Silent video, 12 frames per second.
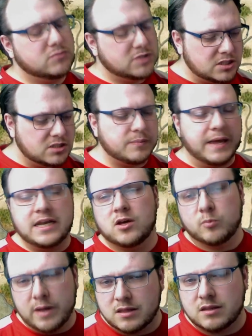depending on
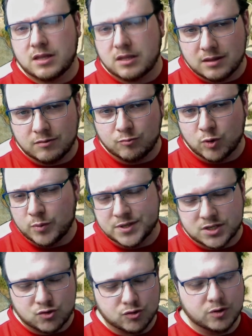whether the rumours are
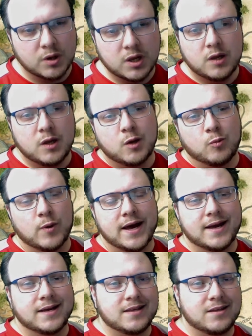true, where,
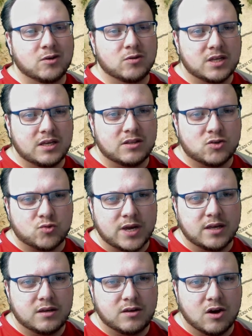you know, the Drake
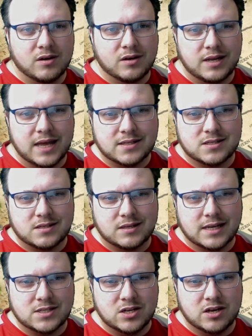gun gets
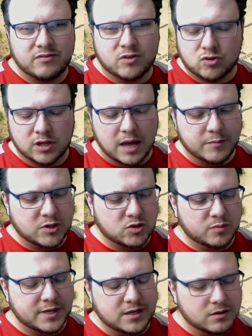nerfed, the Trollhammer
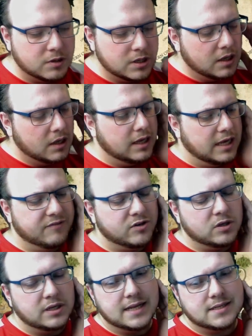torpedo even
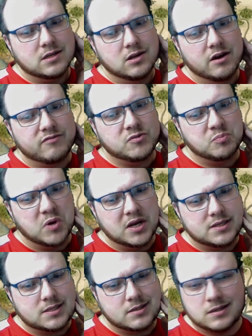gets nerfed,
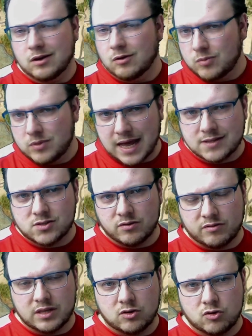but, you know, that sort of
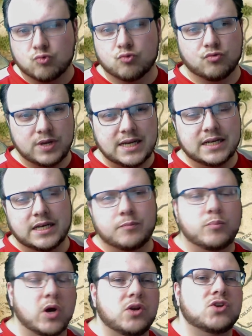thing could really
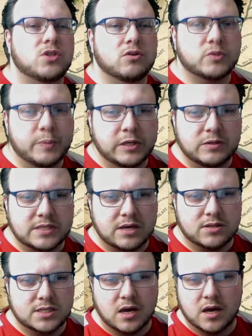punch those balloons out of the
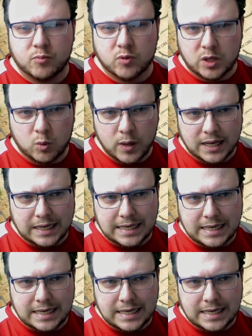sky pretty quickly.